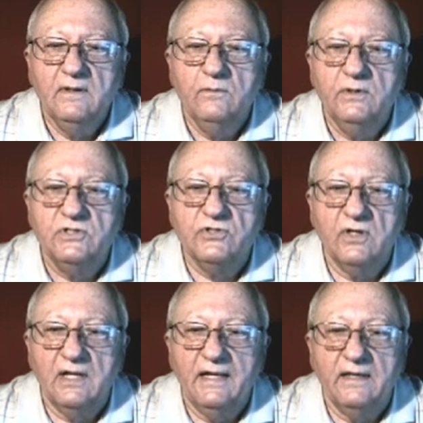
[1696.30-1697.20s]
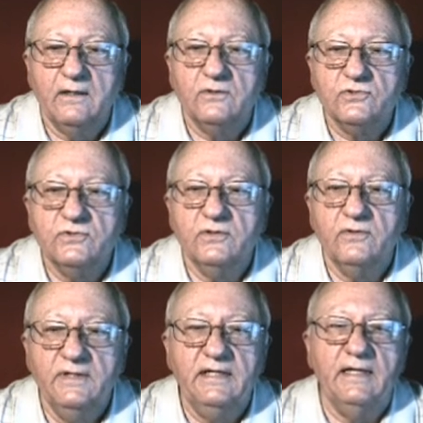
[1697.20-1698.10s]
which allows the
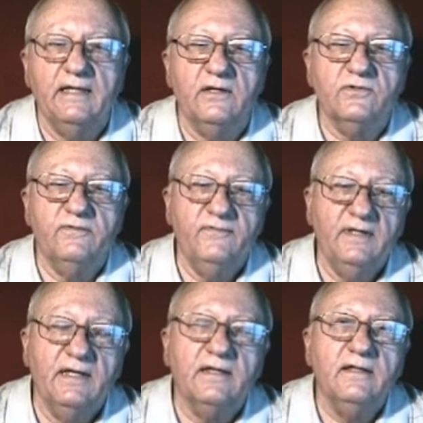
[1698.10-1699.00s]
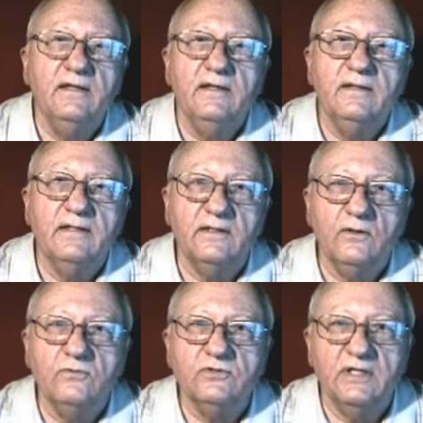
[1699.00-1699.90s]
greenhouse effect that
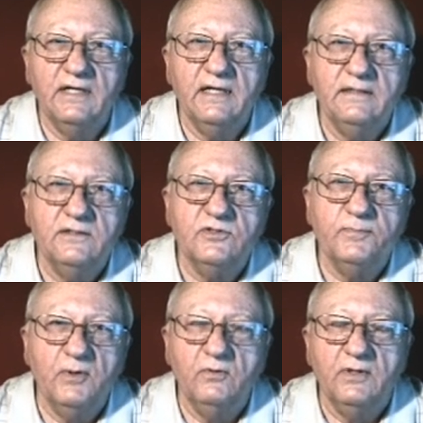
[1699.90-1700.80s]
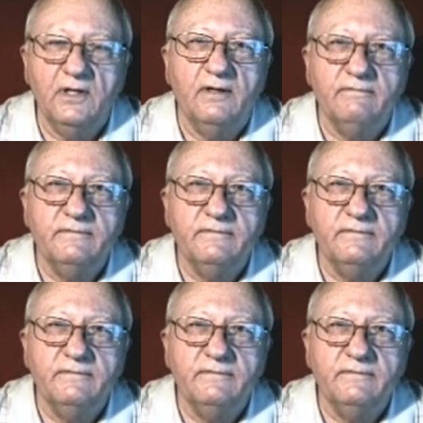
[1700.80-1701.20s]
those scientists spoke of.